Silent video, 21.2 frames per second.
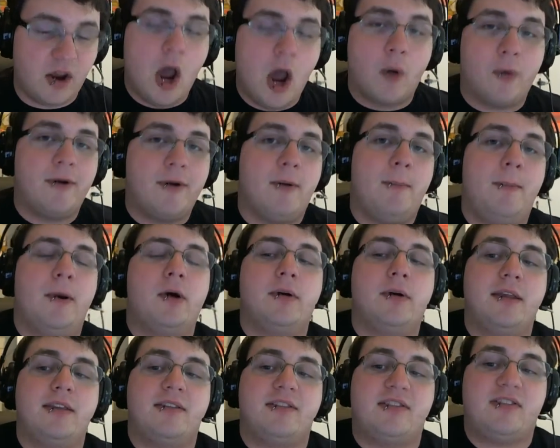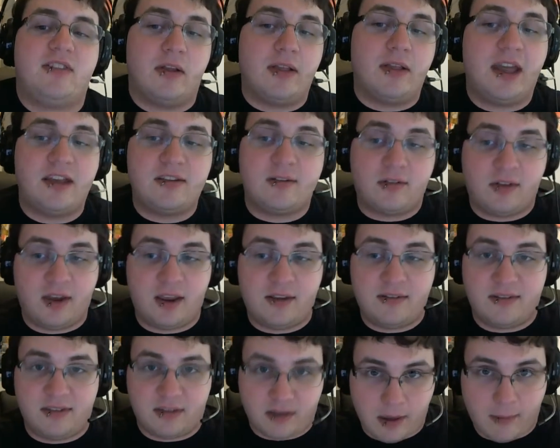where your opponent still has a chance
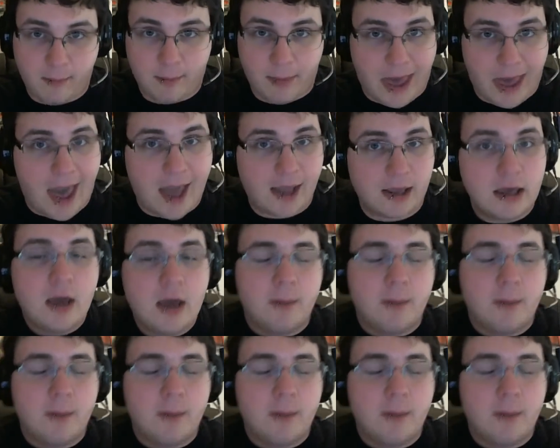to come back,